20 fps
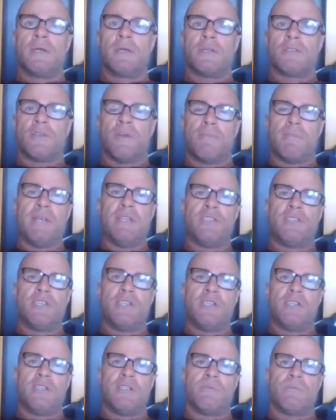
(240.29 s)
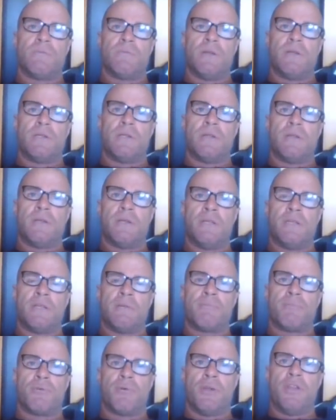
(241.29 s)
because I mentioned in
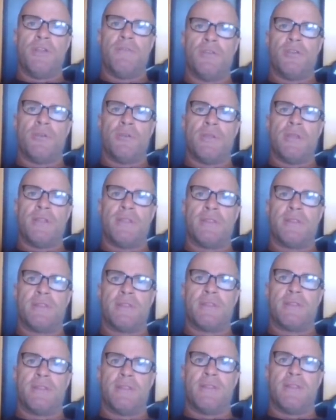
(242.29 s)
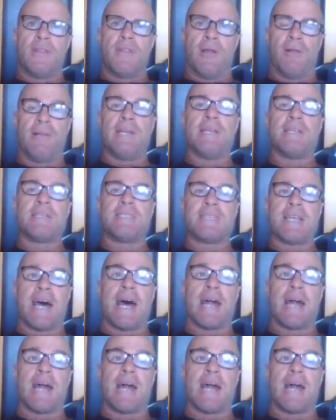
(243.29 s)
the preview that they'll hit us